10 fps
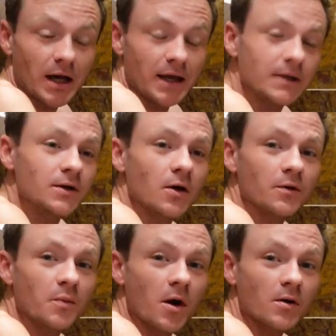in Dolly
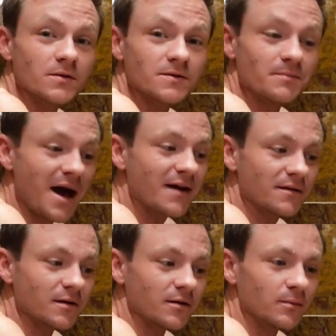Parton's
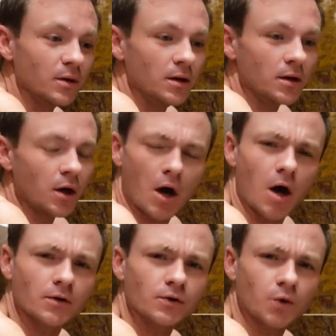bathtub
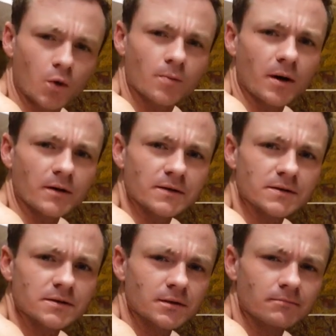on a tour bus.